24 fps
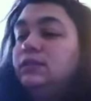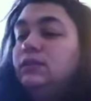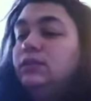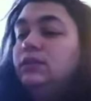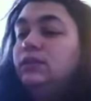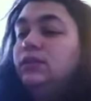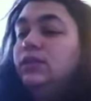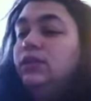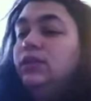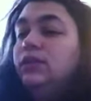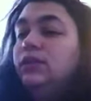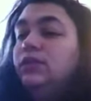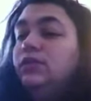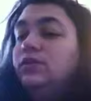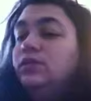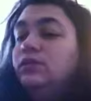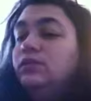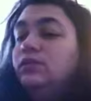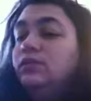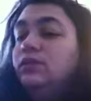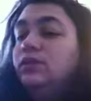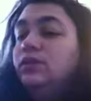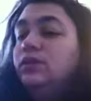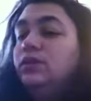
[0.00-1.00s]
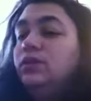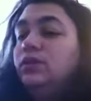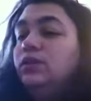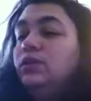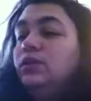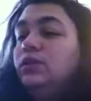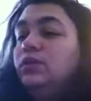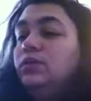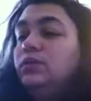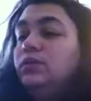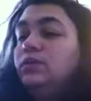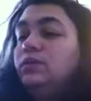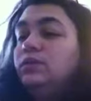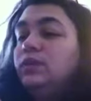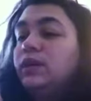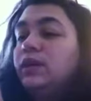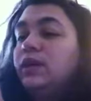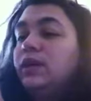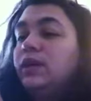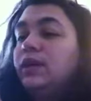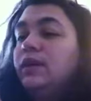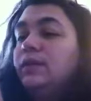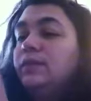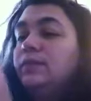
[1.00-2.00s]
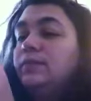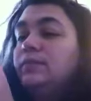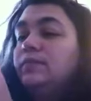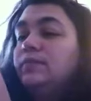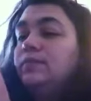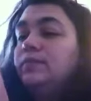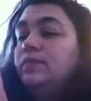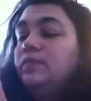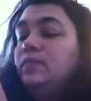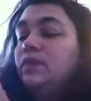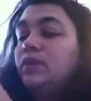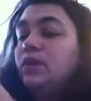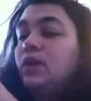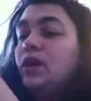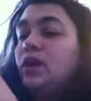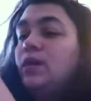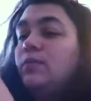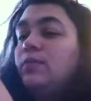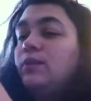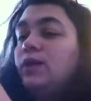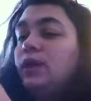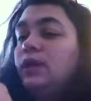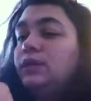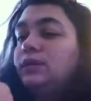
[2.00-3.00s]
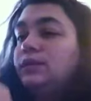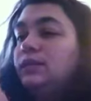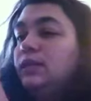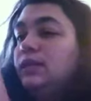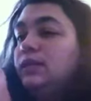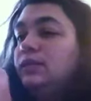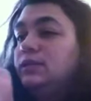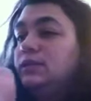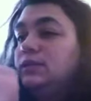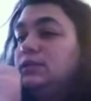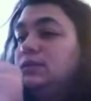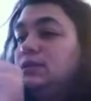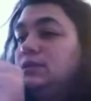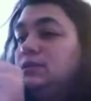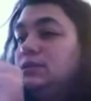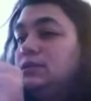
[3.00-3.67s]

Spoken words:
you know, was my thought process.